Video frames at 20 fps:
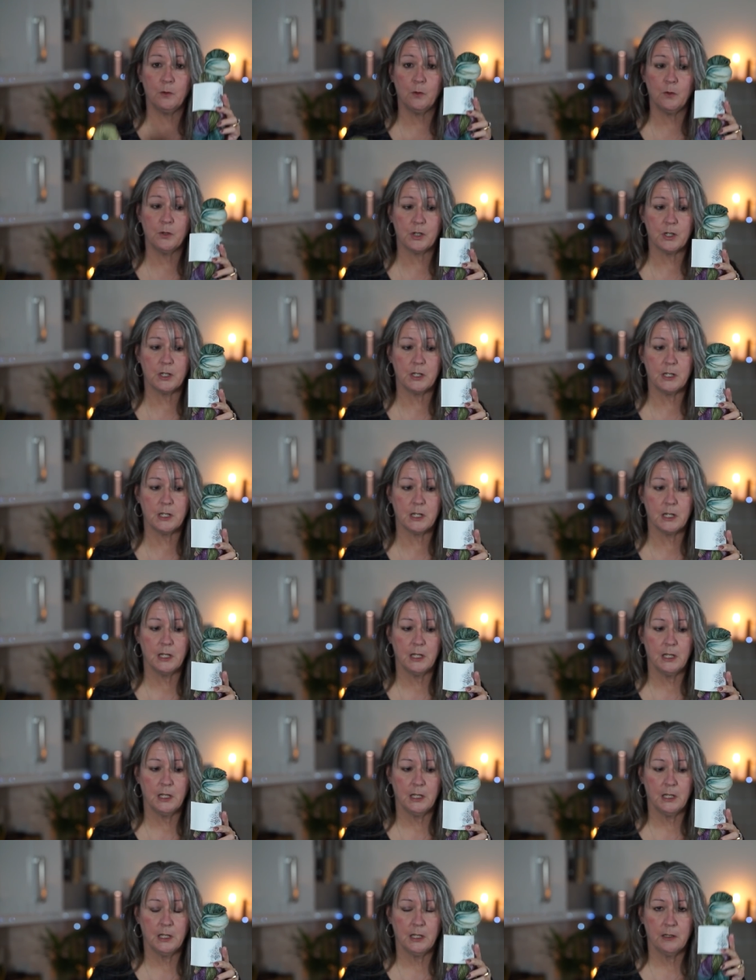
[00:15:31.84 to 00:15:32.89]
ordered
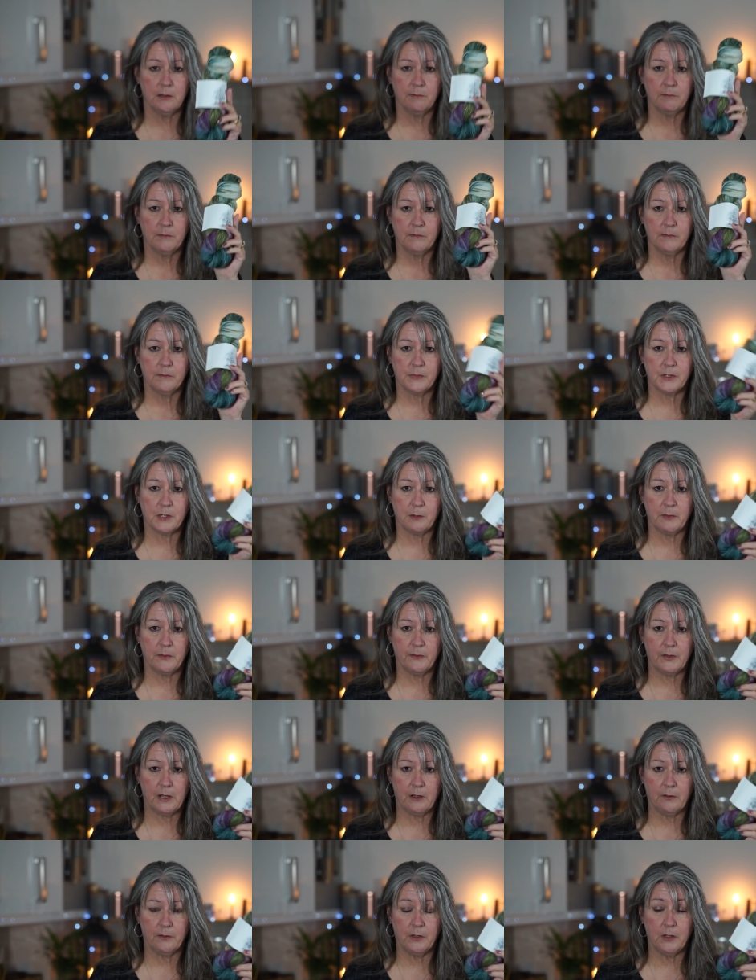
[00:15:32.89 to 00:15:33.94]
some of
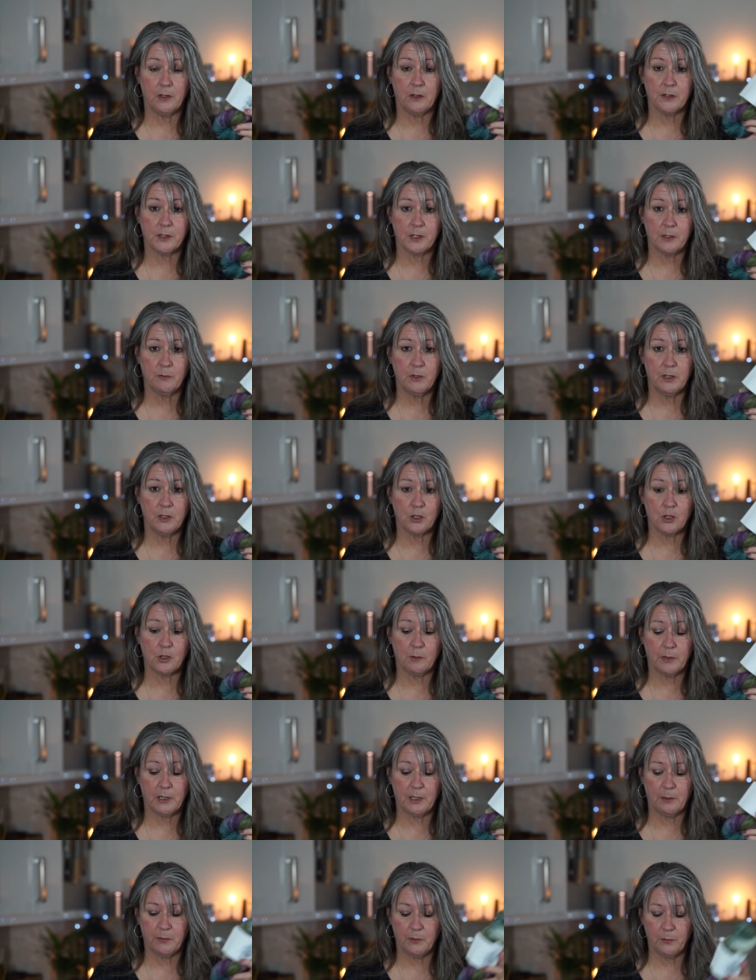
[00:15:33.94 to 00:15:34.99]
our yarns that were in the
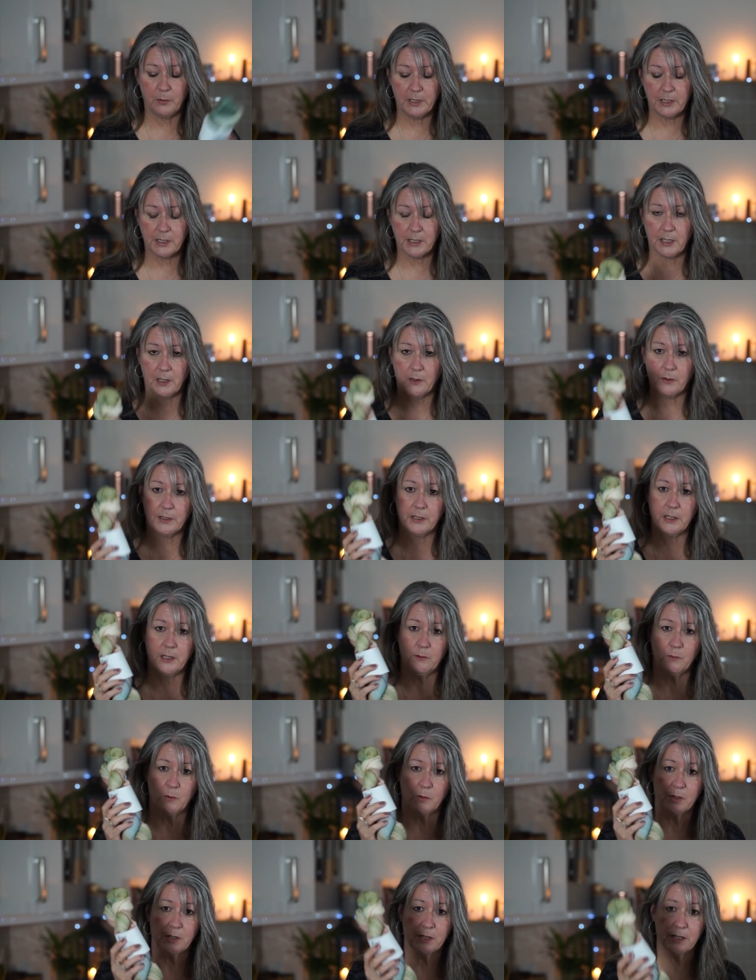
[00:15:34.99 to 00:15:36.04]
shop a couple of weeks ago, and then
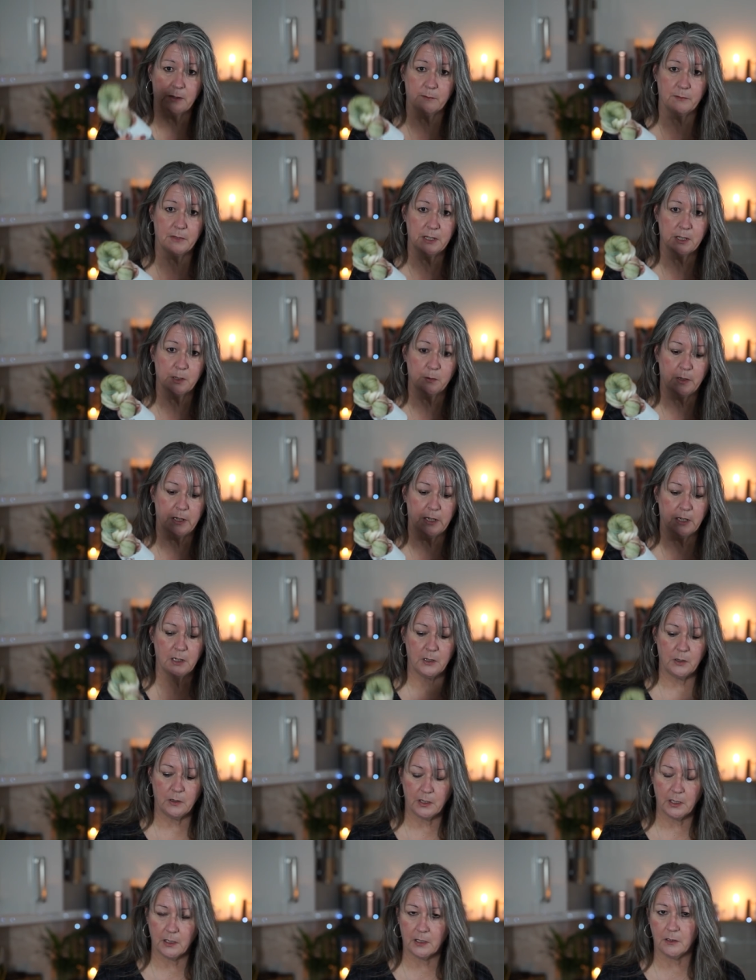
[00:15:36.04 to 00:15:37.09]
you've ordered some this week
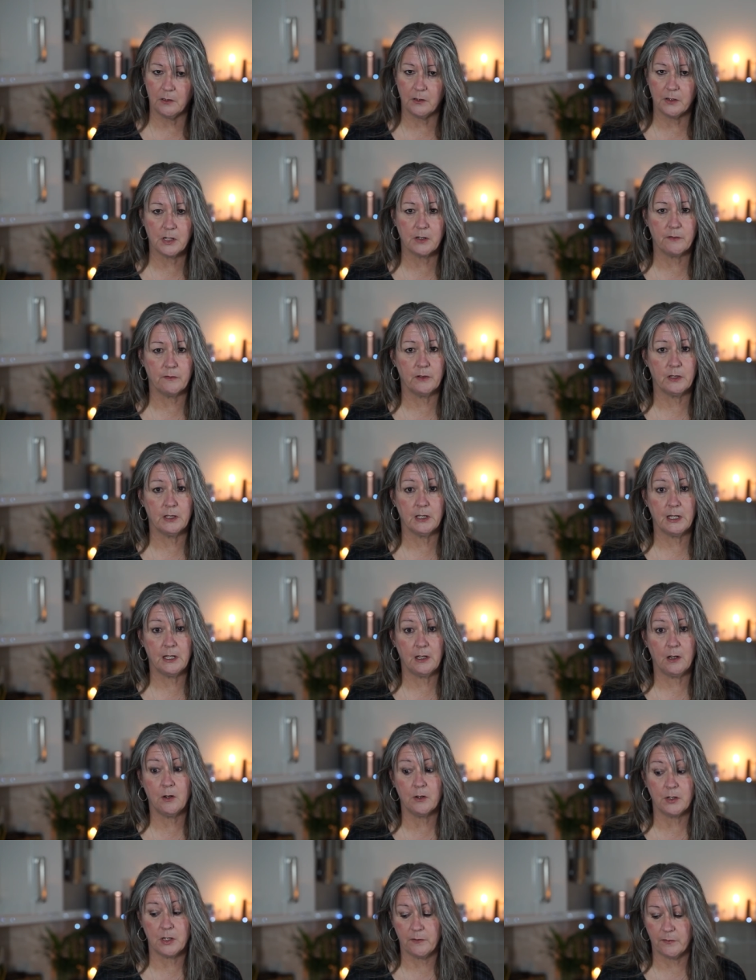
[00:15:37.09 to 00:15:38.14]
and you think they look different. They
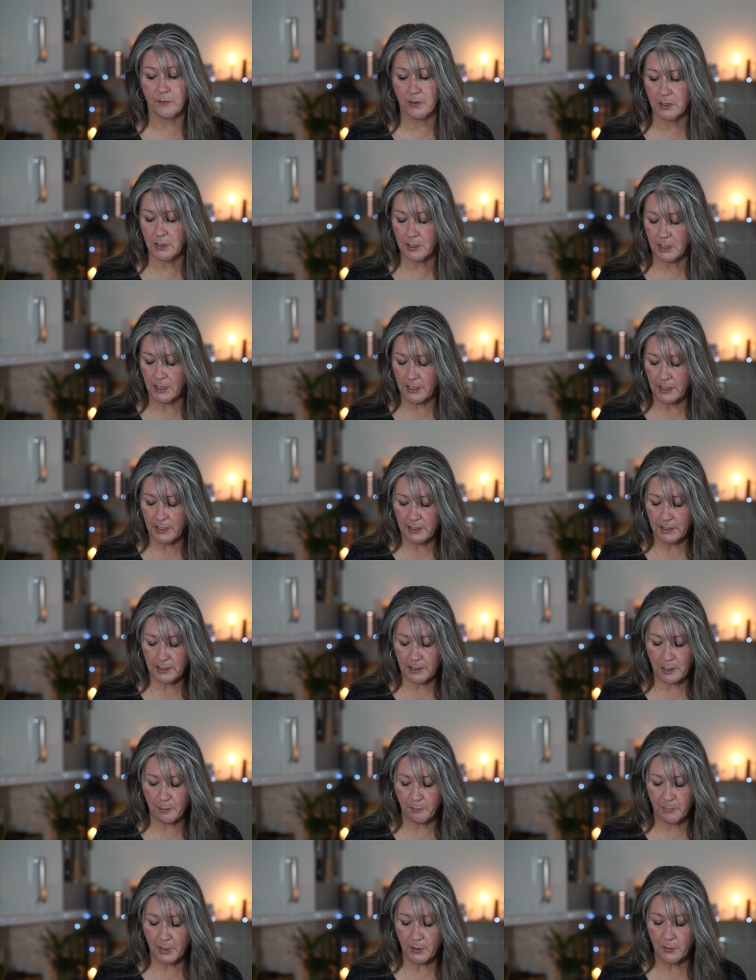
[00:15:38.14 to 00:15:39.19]
are different.
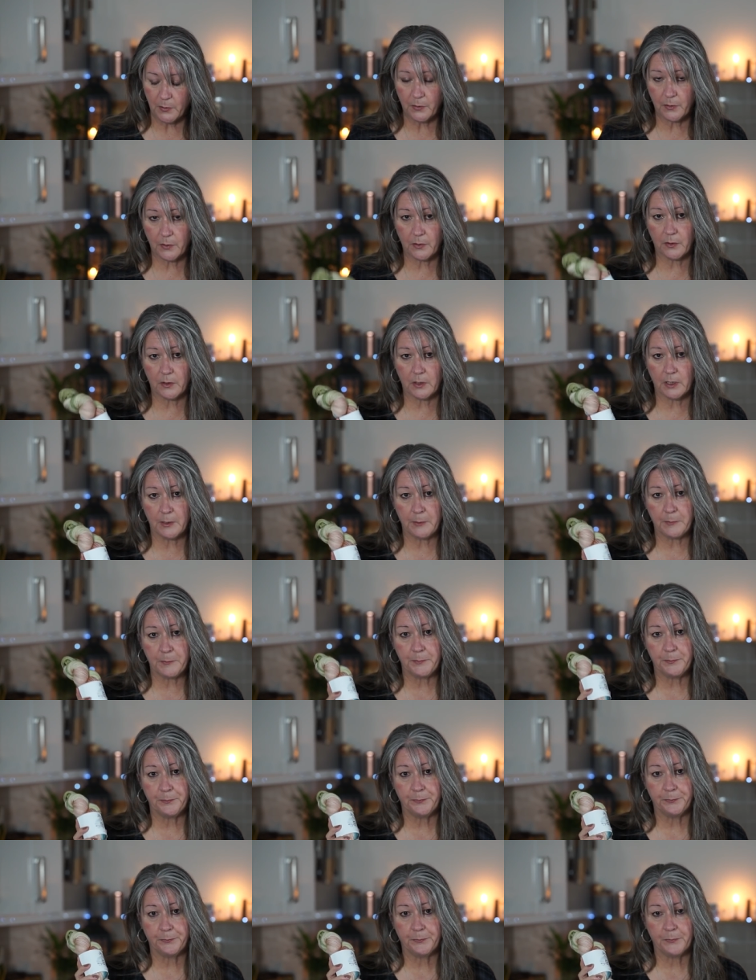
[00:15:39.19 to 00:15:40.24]
They're both,
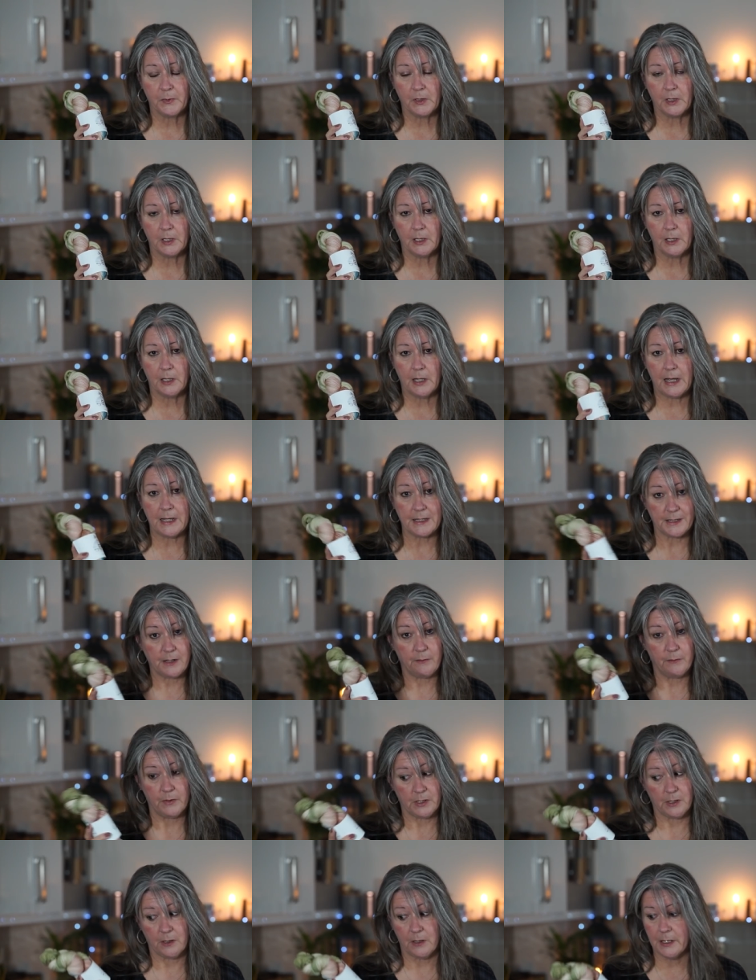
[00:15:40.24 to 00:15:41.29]
as
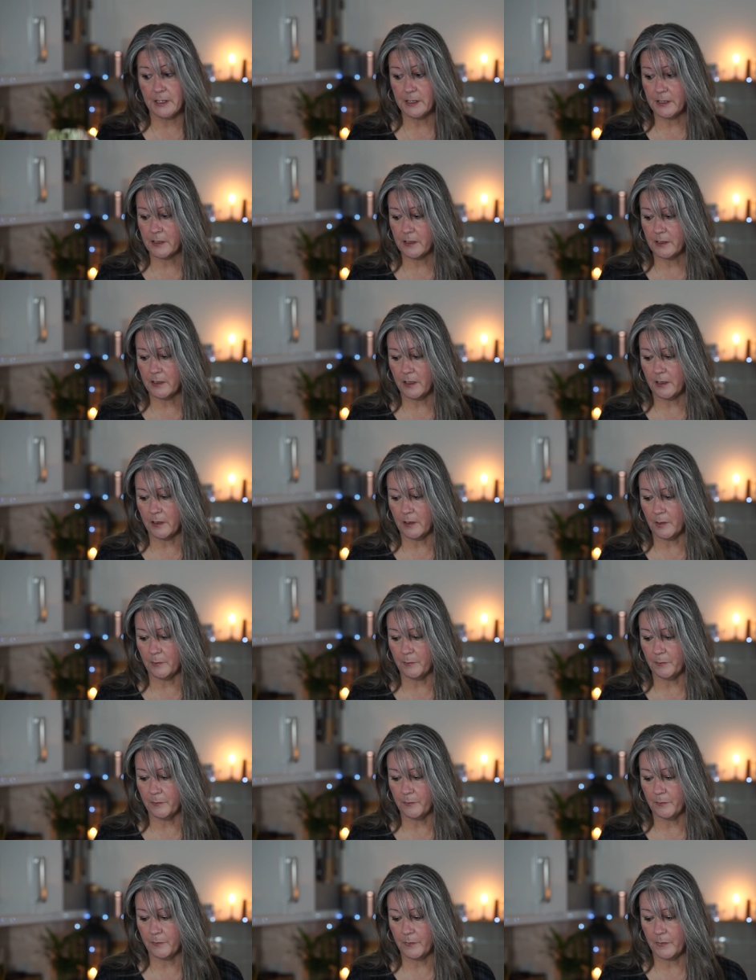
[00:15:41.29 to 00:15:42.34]
advertised,
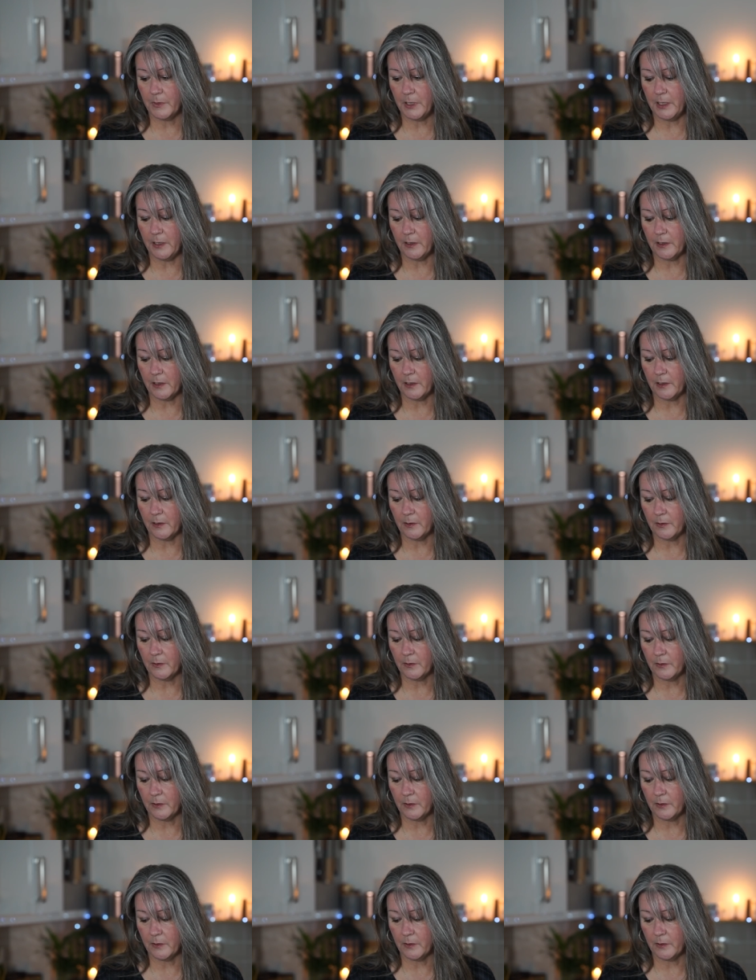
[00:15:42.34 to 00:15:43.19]
either